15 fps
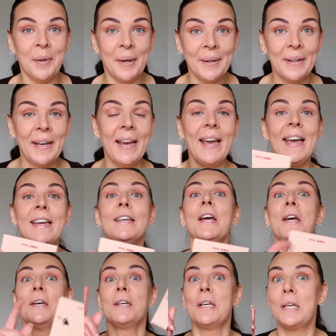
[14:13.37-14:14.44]

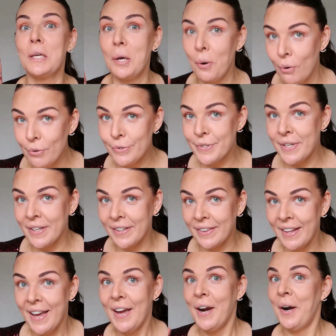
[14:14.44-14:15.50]
okay,
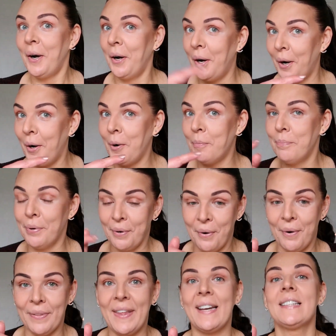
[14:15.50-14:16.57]
using her
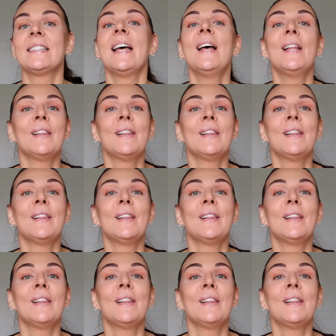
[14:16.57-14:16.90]
products.